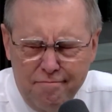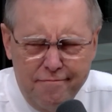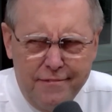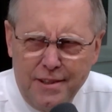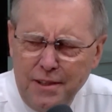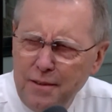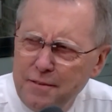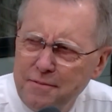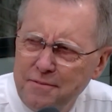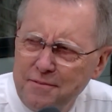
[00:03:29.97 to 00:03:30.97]
thought,
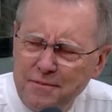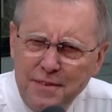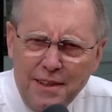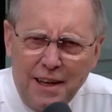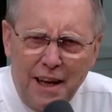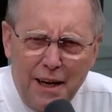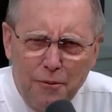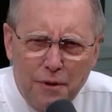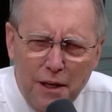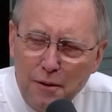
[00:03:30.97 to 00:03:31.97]
I
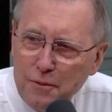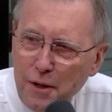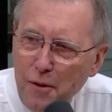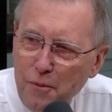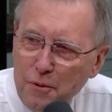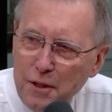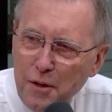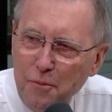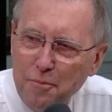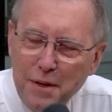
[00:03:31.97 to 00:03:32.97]
don't know. You
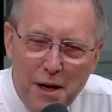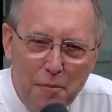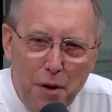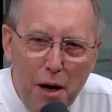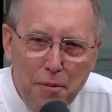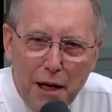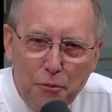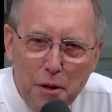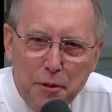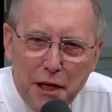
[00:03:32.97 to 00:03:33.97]
know, Bob had a
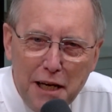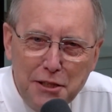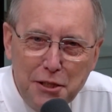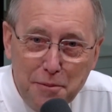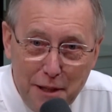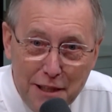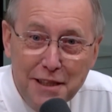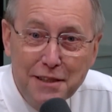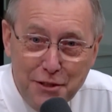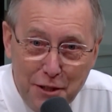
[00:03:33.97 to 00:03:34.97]
reputation of being
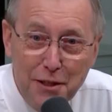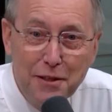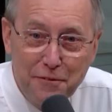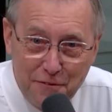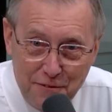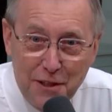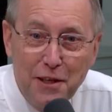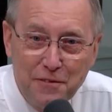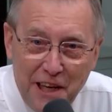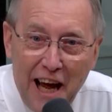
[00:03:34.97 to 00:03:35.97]
a
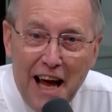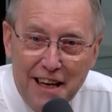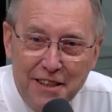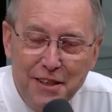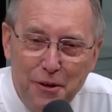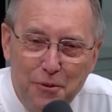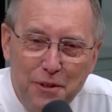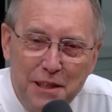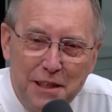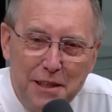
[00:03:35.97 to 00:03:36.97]
tough guy. You know, when
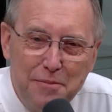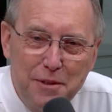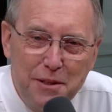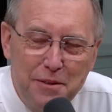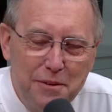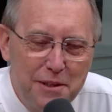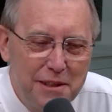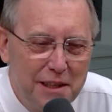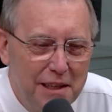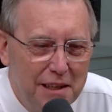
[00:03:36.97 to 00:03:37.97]
it come
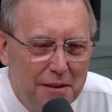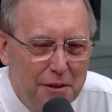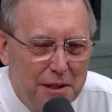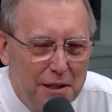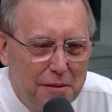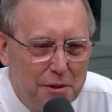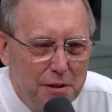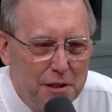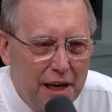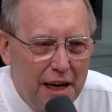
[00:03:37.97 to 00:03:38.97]
to
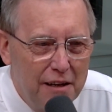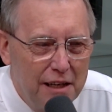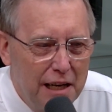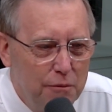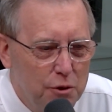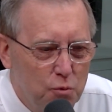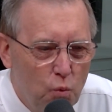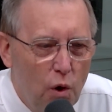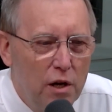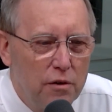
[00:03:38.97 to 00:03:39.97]
accounting, he was
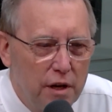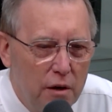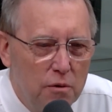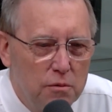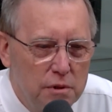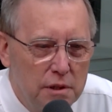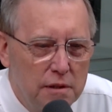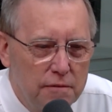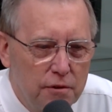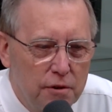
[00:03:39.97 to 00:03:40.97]
well
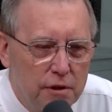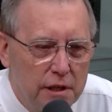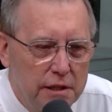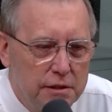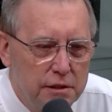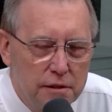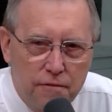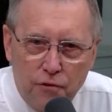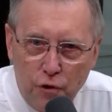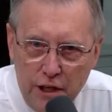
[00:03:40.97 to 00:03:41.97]
known for his
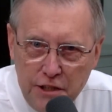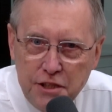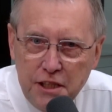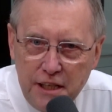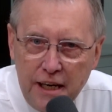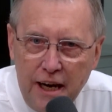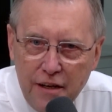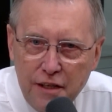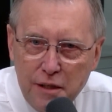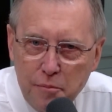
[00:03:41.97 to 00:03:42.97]
forensic
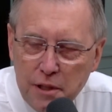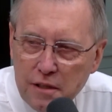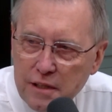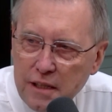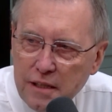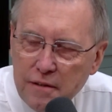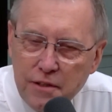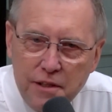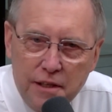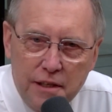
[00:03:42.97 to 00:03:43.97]
accounting ability and
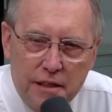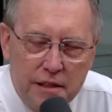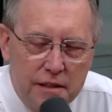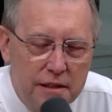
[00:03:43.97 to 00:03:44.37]
everything